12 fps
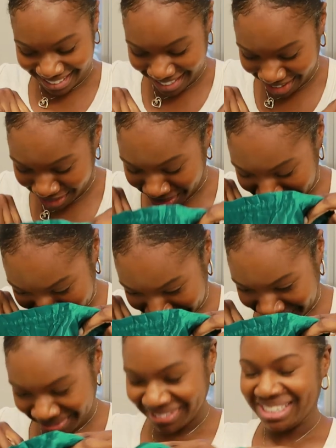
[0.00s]
So,
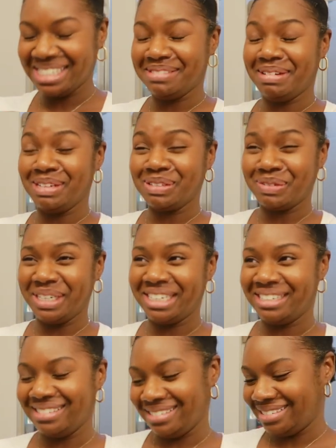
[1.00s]
it smells
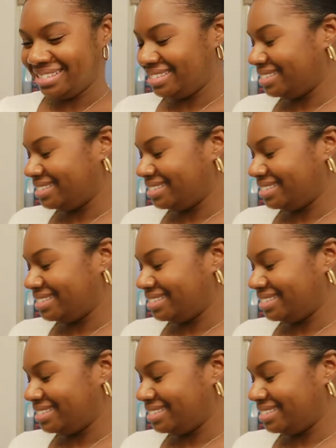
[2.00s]
weird.